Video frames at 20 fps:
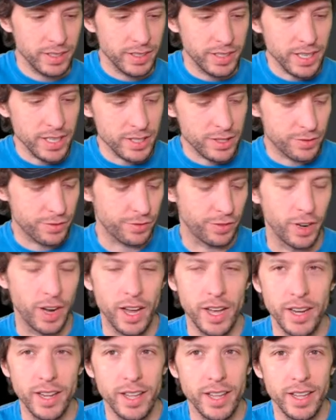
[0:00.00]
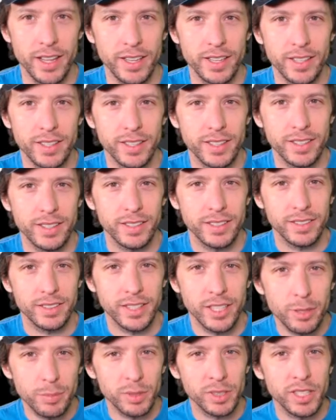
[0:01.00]
It's Friday.
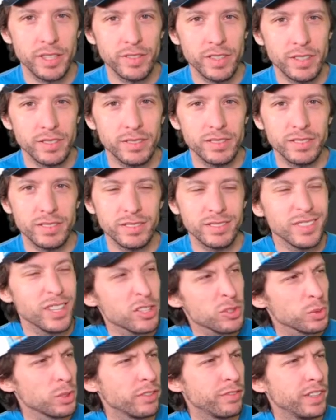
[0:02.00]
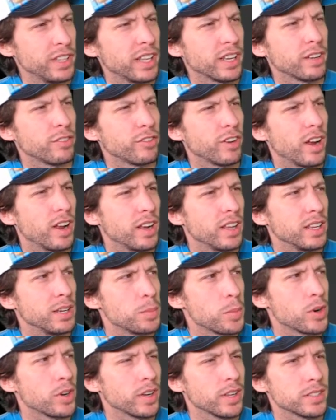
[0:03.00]
Can you believe it? doesn't really feel like a Friday
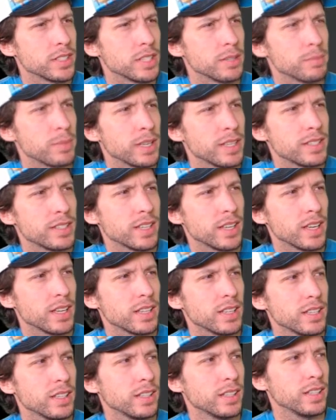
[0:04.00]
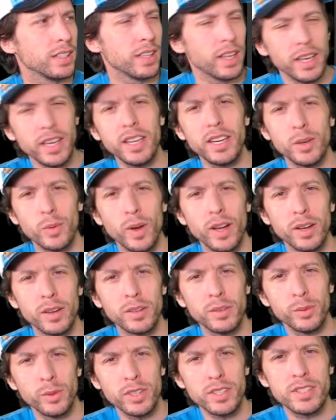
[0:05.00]
anymore, does it? But uh, hey, anyway,
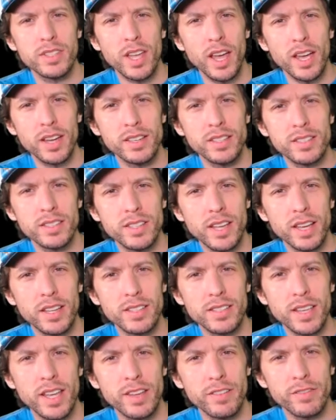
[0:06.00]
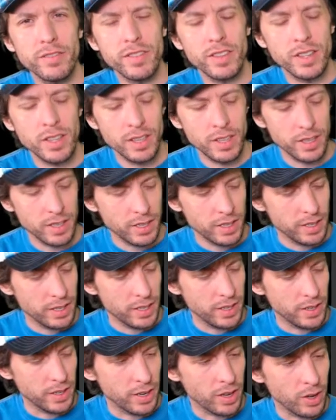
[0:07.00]
we're inside, staying safe.
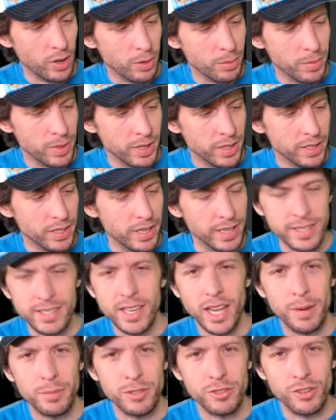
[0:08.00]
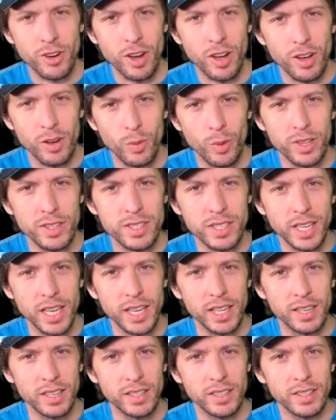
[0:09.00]
Here at home, it's time to draw once
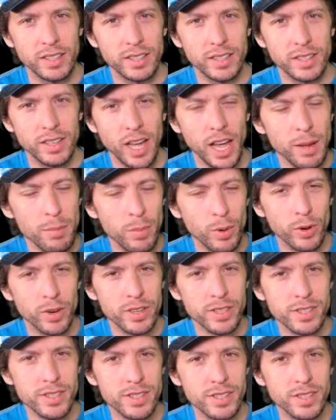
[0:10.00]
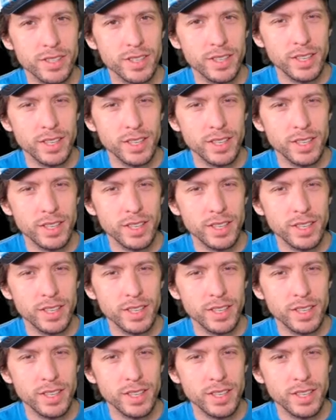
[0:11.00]
again. I'm Boris,